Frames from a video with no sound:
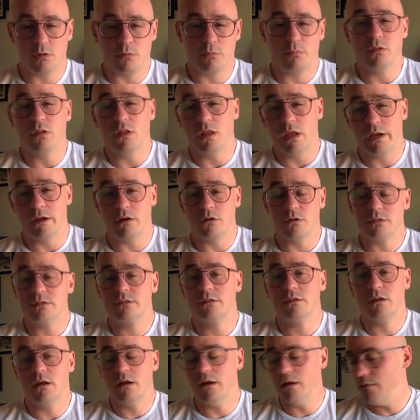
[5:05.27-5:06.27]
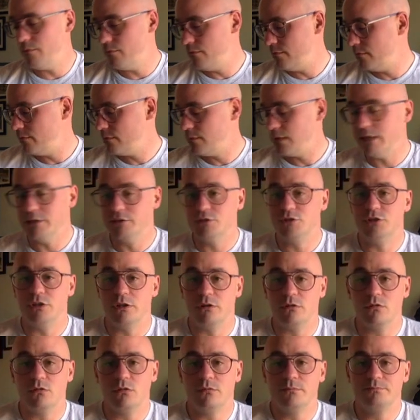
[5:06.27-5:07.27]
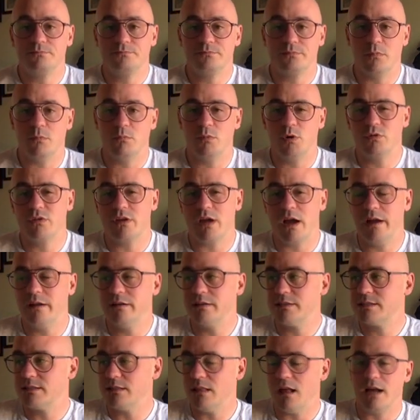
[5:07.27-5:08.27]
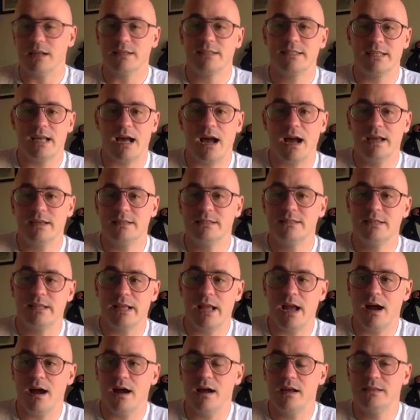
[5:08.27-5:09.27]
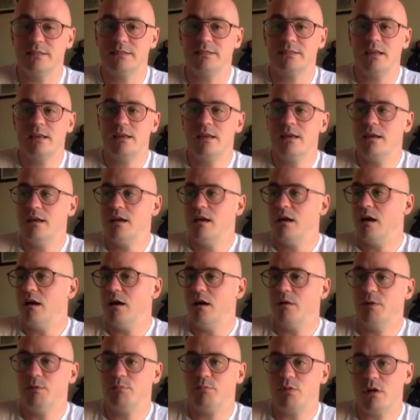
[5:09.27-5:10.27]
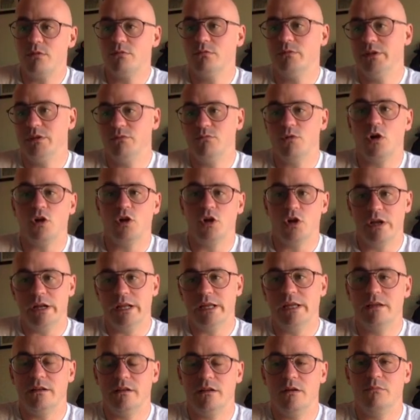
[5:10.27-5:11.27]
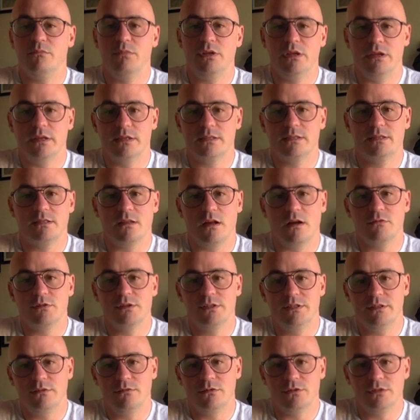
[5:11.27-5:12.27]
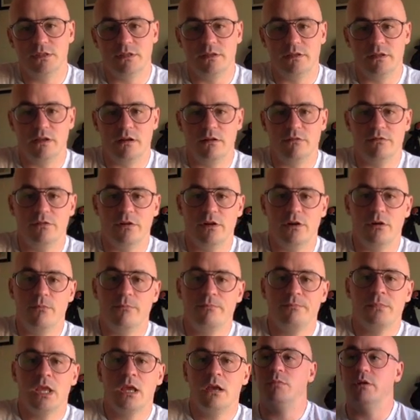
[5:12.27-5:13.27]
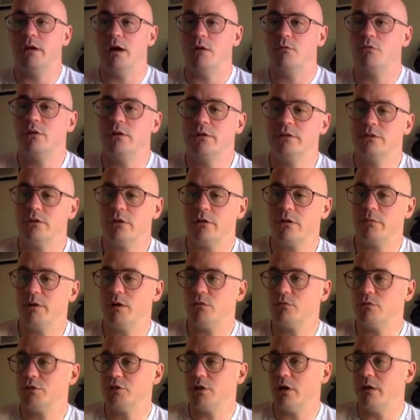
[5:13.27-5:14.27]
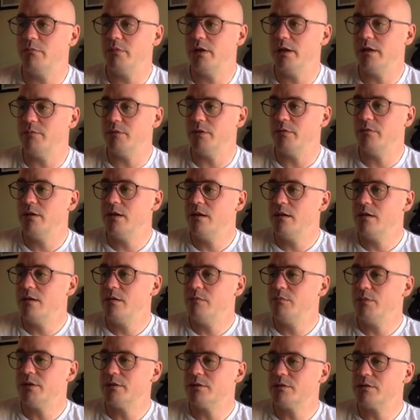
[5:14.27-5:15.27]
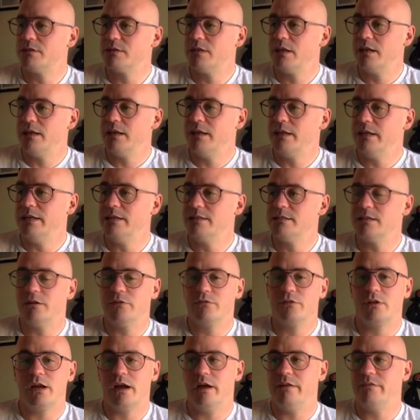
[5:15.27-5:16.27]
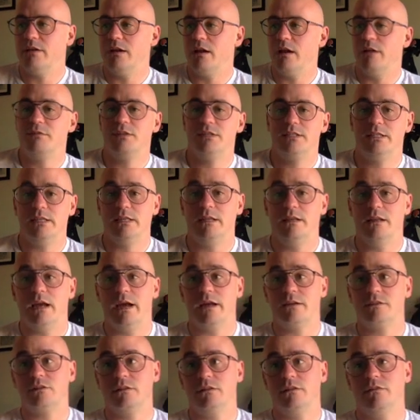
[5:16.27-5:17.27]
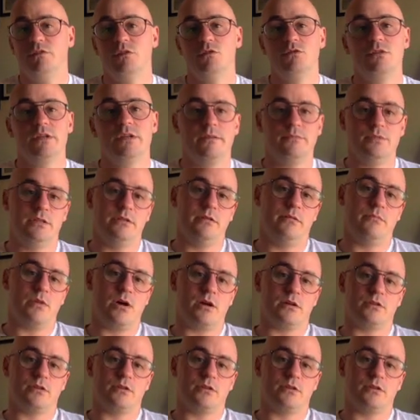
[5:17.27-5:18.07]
players in general. They're both kind of slot sized guys. And probably are going to end up being slot receivers in the NFL. And I wanted to talk about Rashad Bateman because he's another guy that I've seen actually a few times in the mock